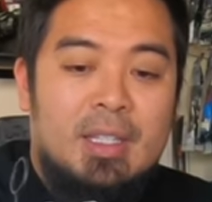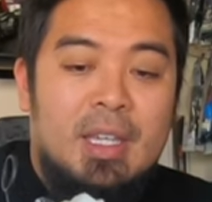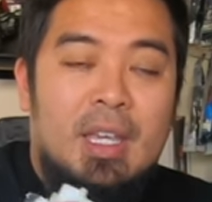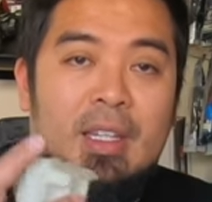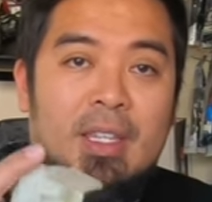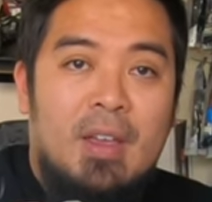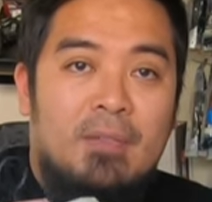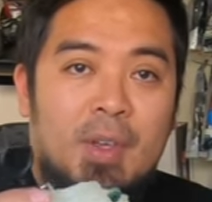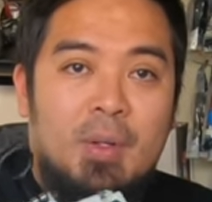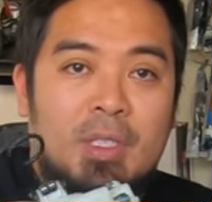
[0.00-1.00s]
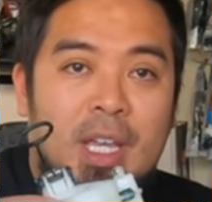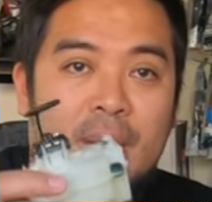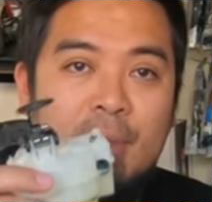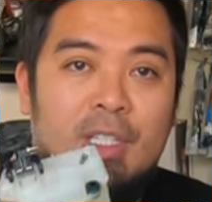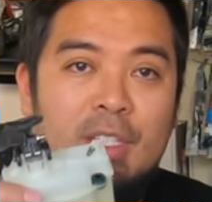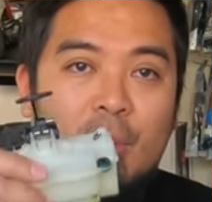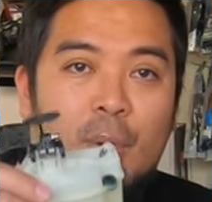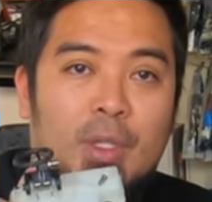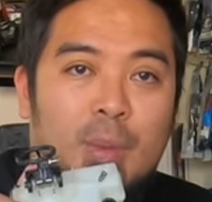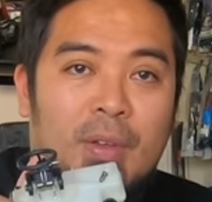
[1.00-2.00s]
the fuel tank, but this is the
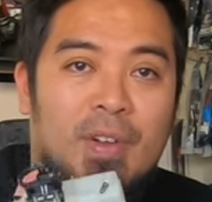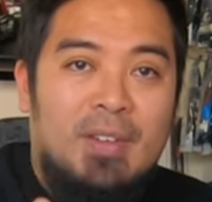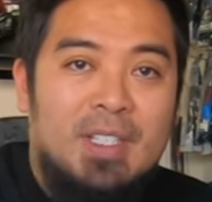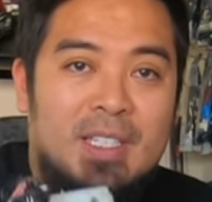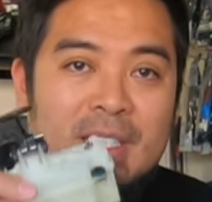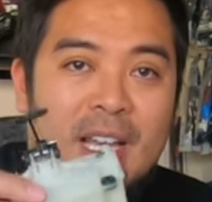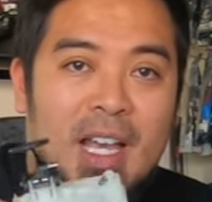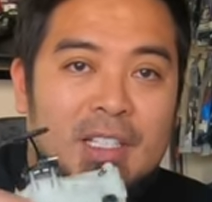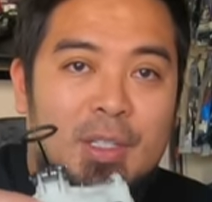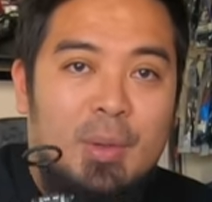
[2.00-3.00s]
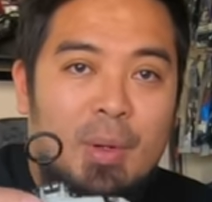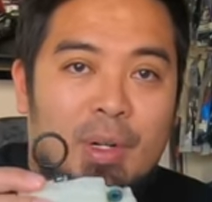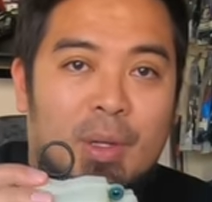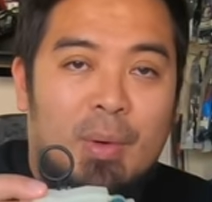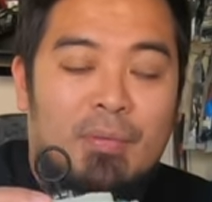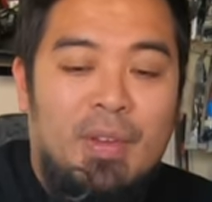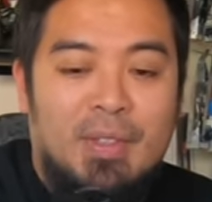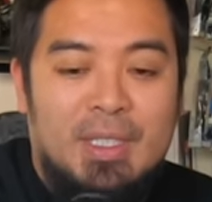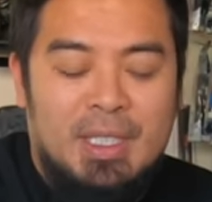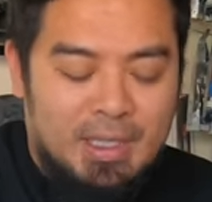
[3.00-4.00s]
one twenty-five C C. I actually ordered the one
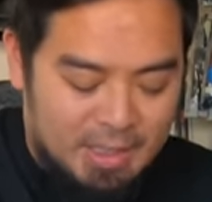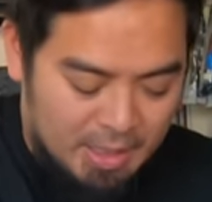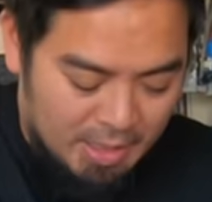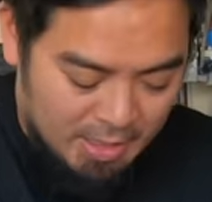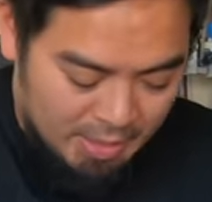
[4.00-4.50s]
fifty C C